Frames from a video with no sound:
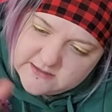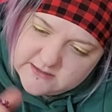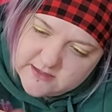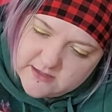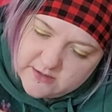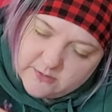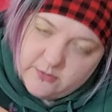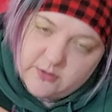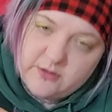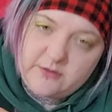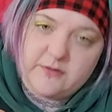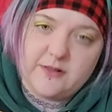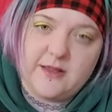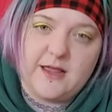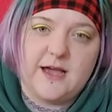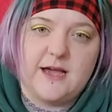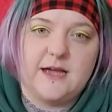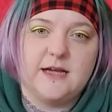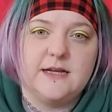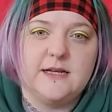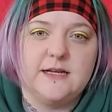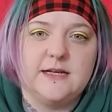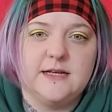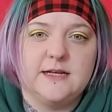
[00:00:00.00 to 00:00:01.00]
I won't
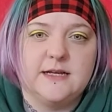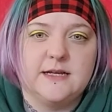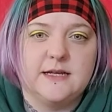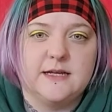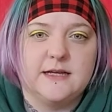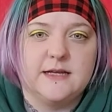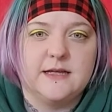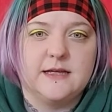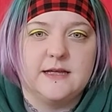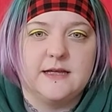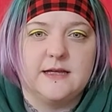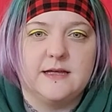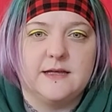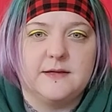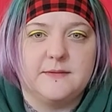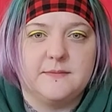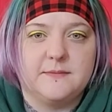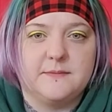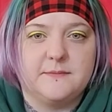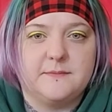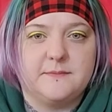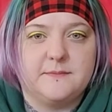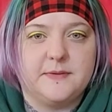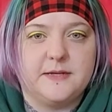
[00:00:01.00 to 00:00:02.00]
lie,
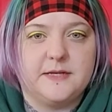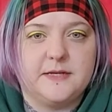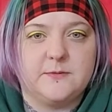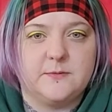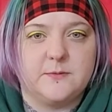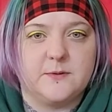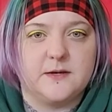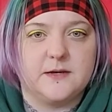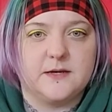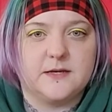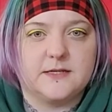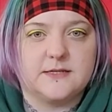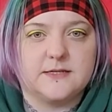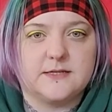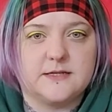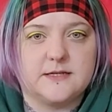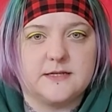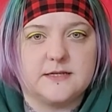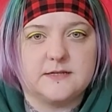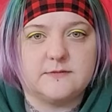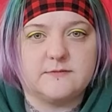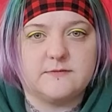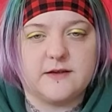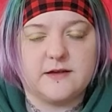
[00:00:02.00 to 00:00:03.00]
beadwork is a
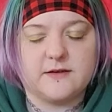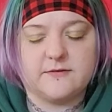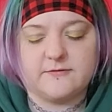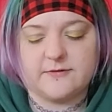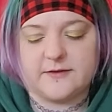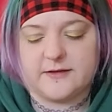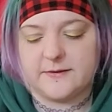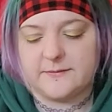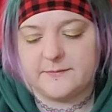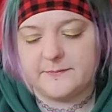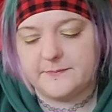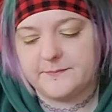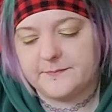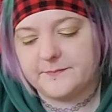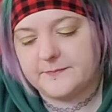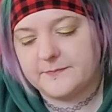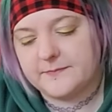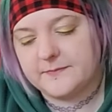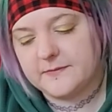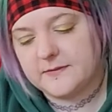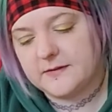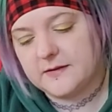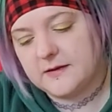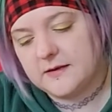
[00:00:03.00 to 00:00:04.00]
little faffy.
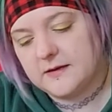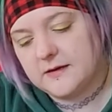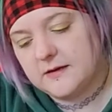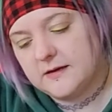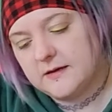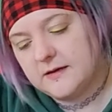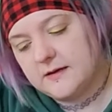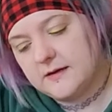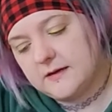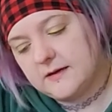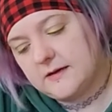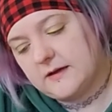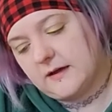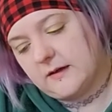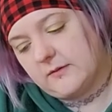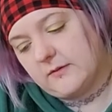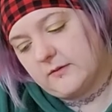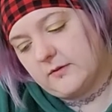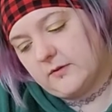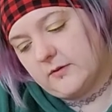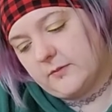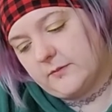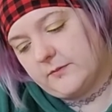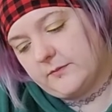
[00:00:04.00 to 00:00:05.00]
I'm
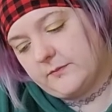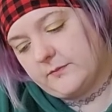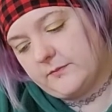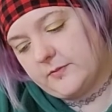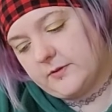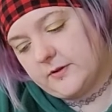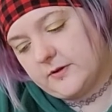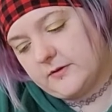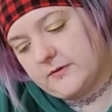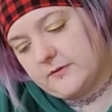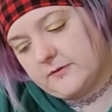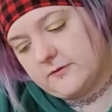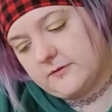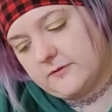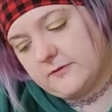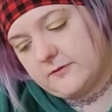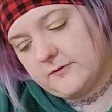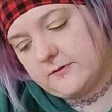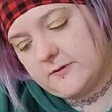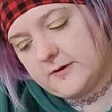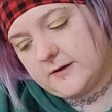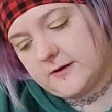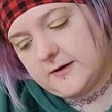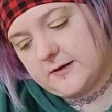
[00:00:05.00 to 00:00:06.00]
gonna pull it
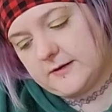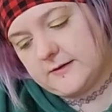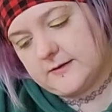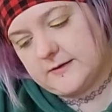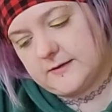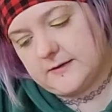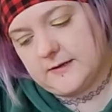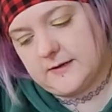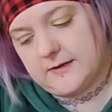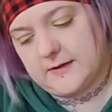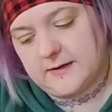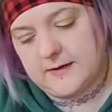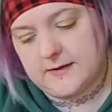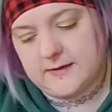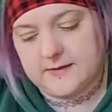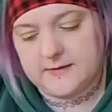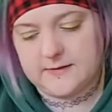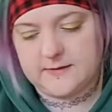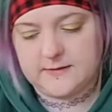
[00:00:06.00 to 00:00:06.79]
right to there.